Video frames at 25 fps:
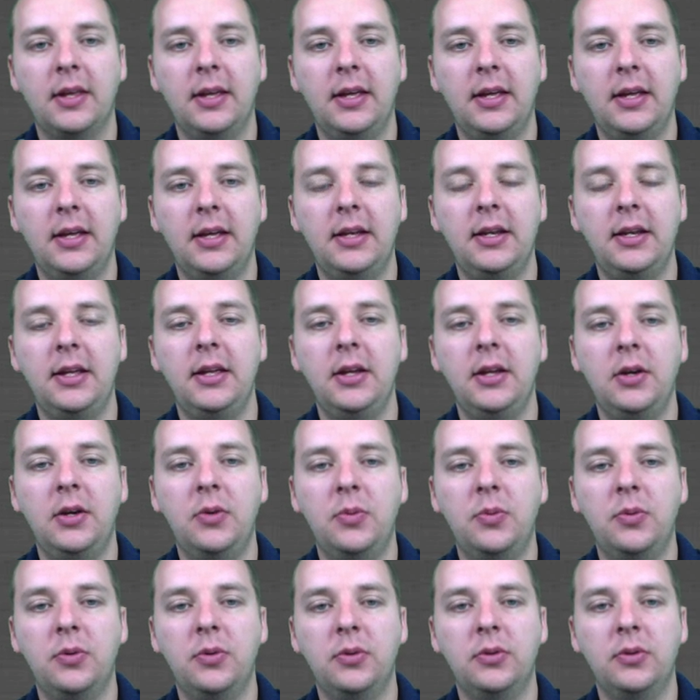n
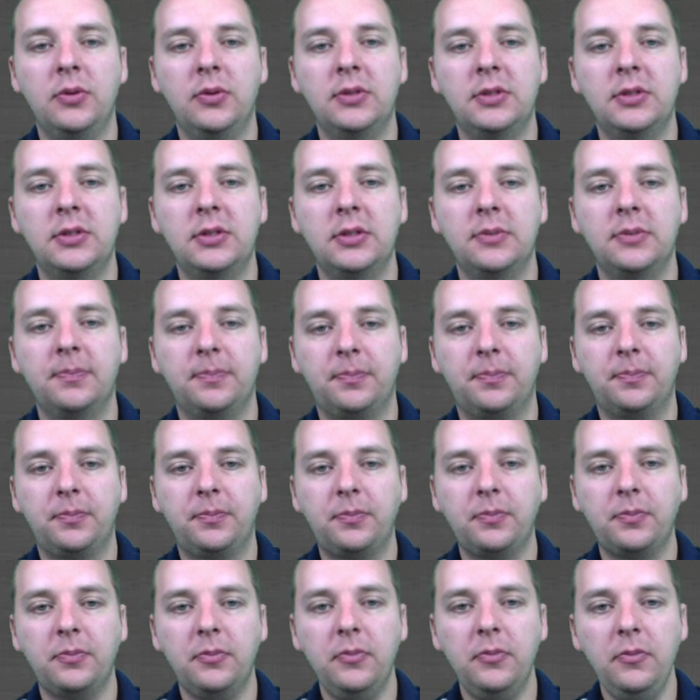equals
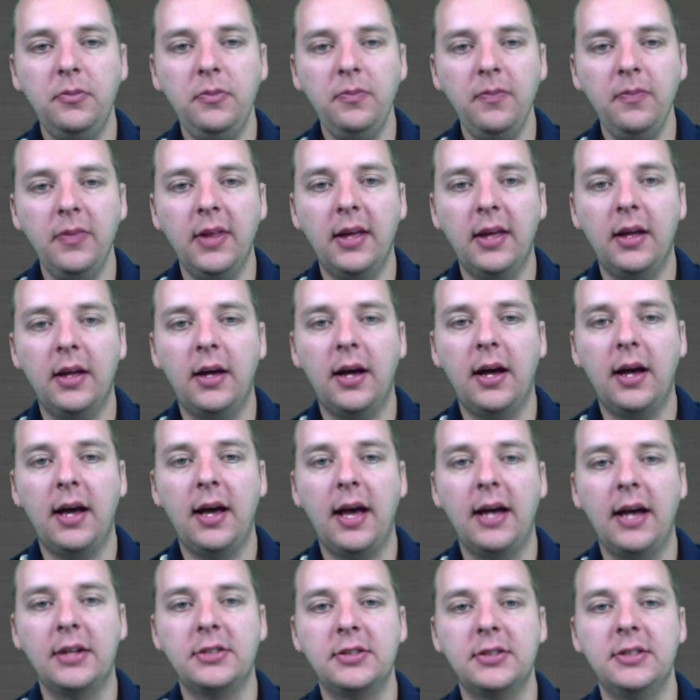
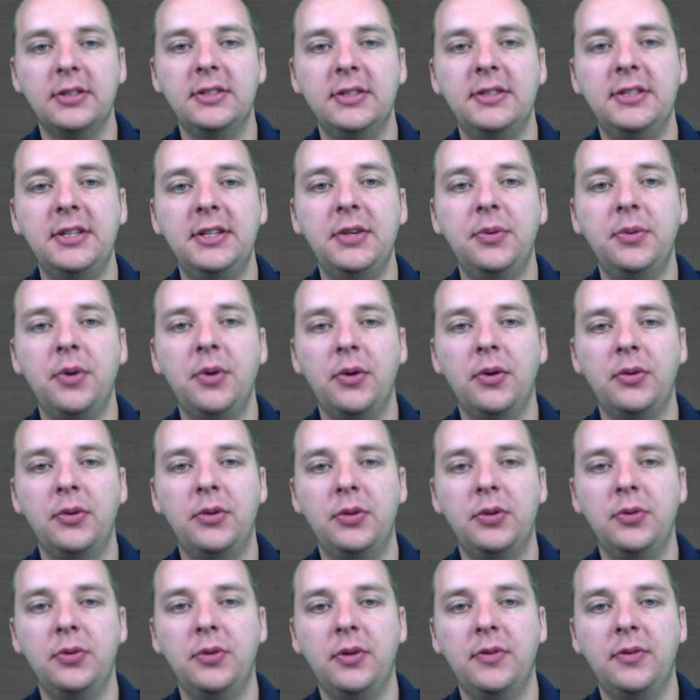uh, actually zero
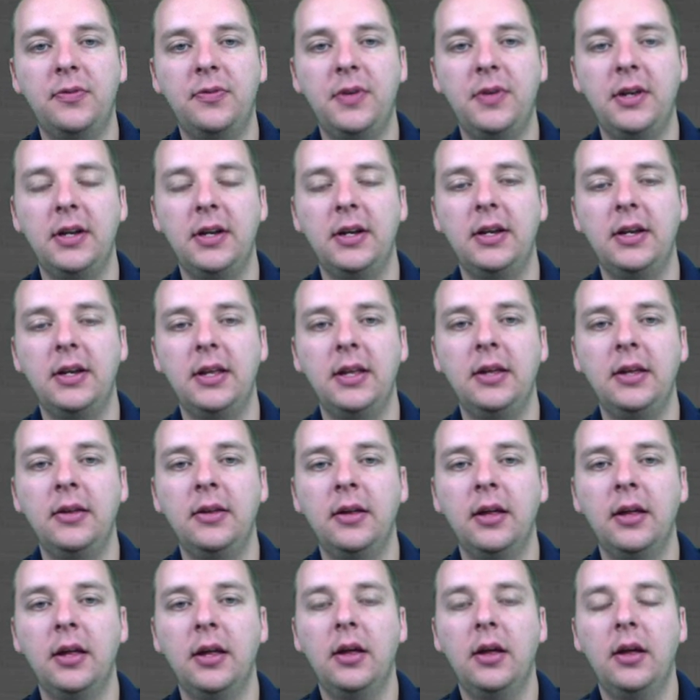to infinity
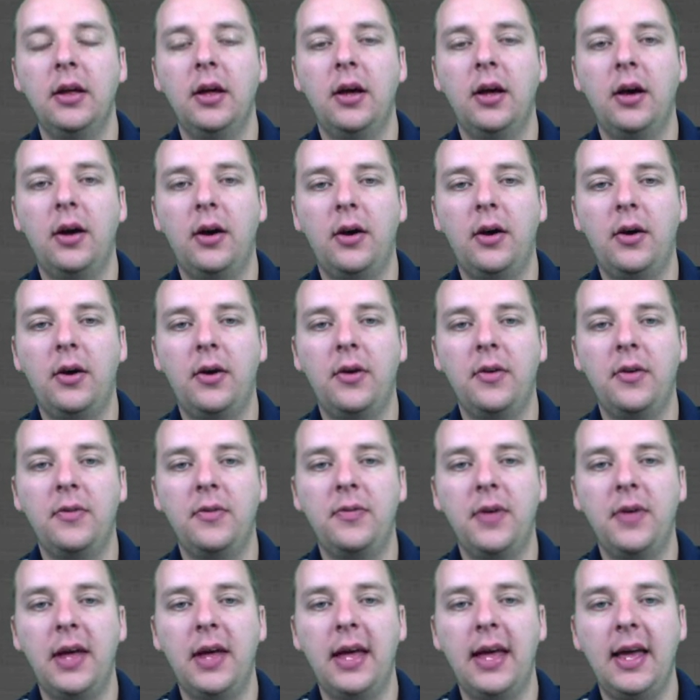
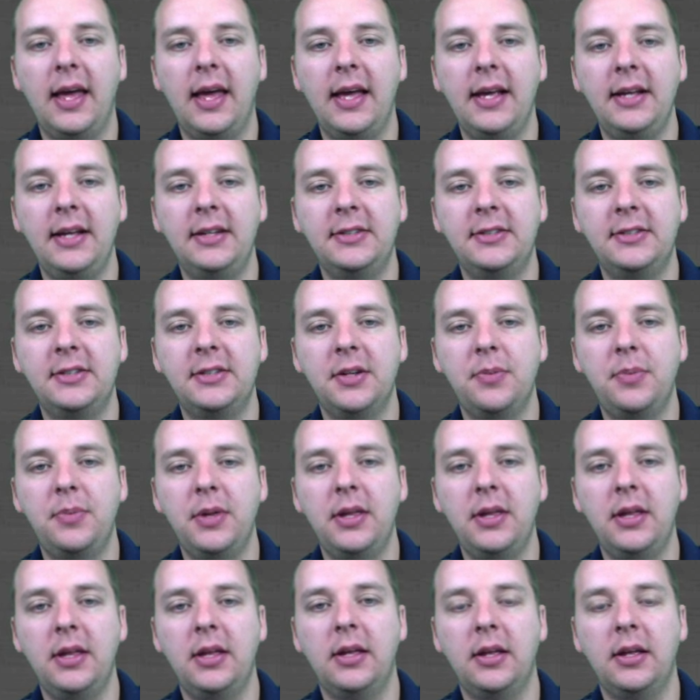of a sub
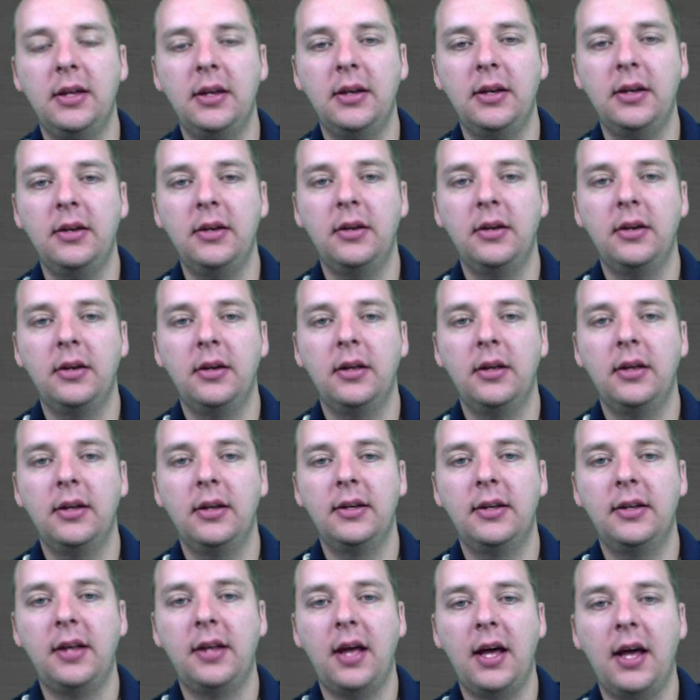n
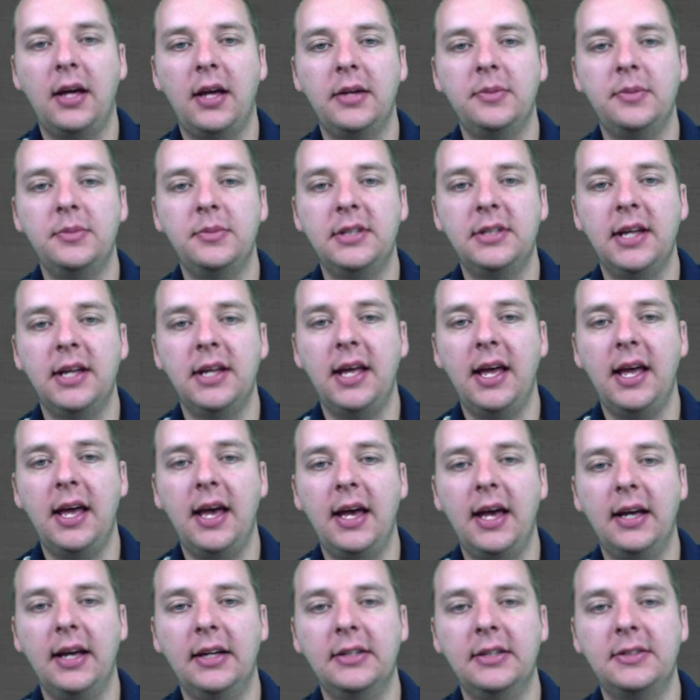times
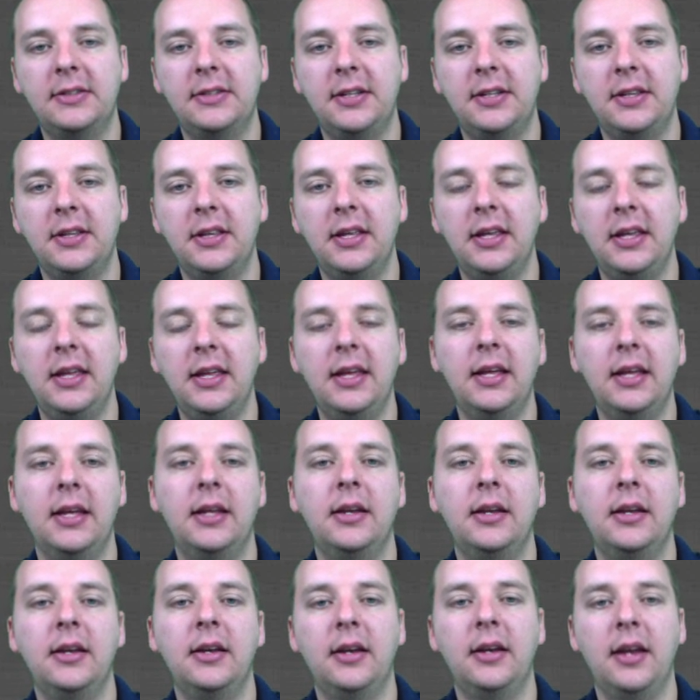x to the
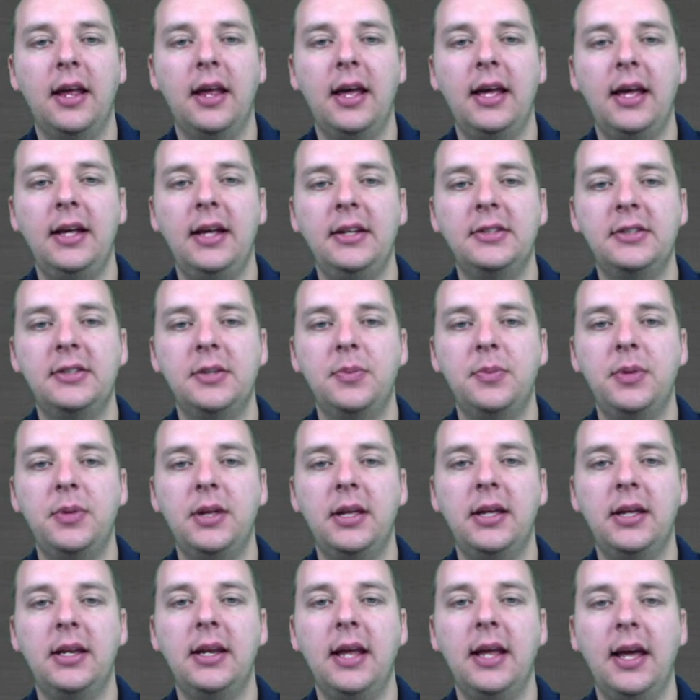n, a sub
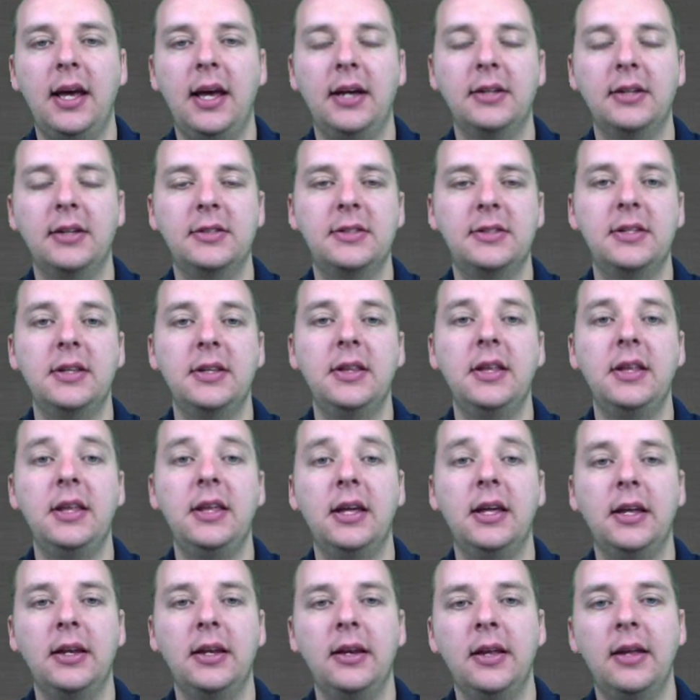n x to
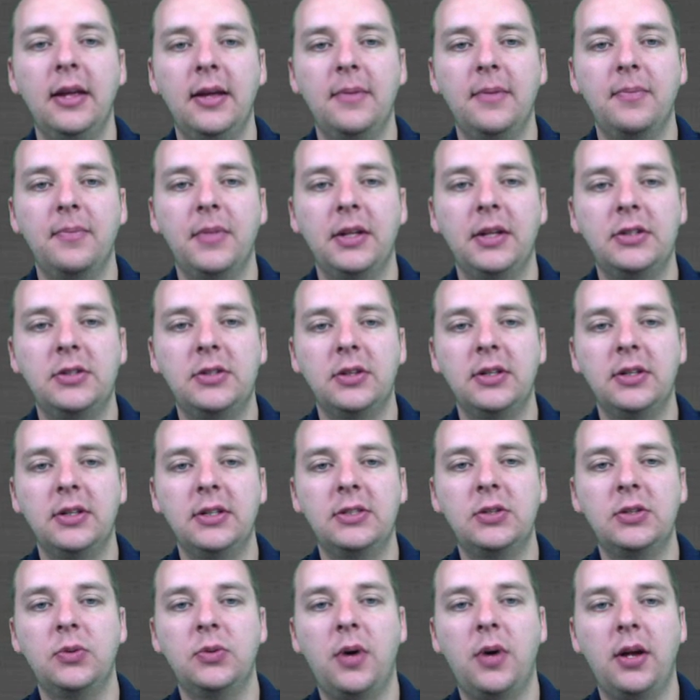the n. And so
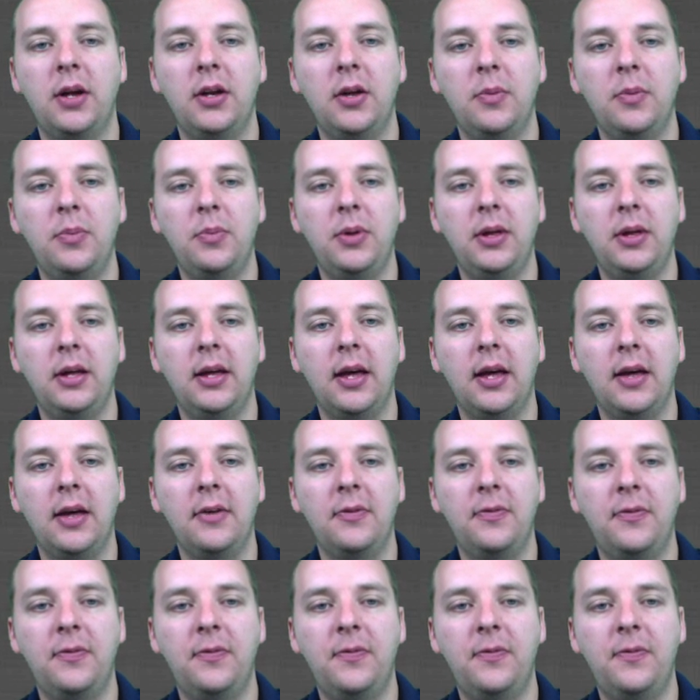this will wind up being a
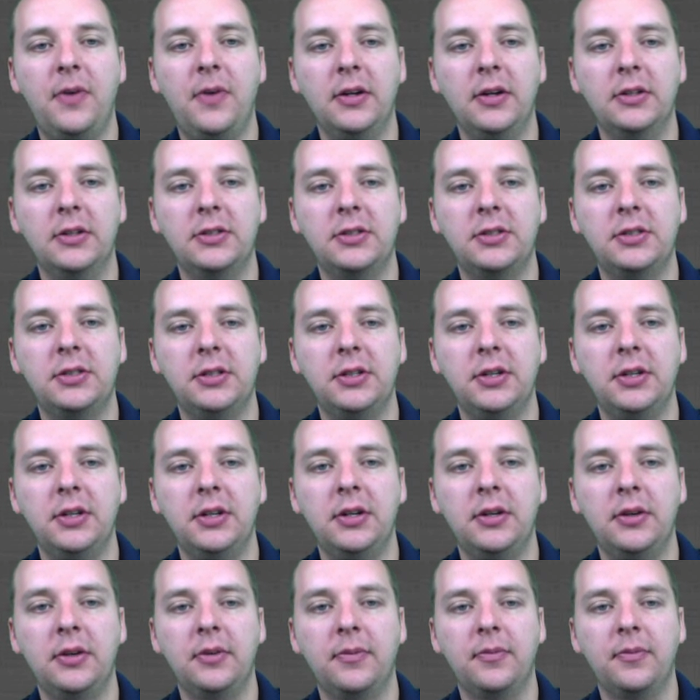
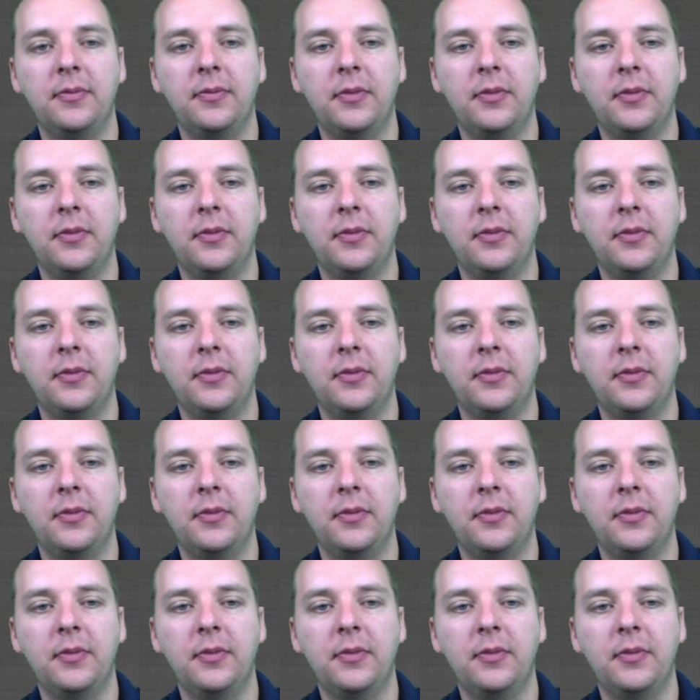function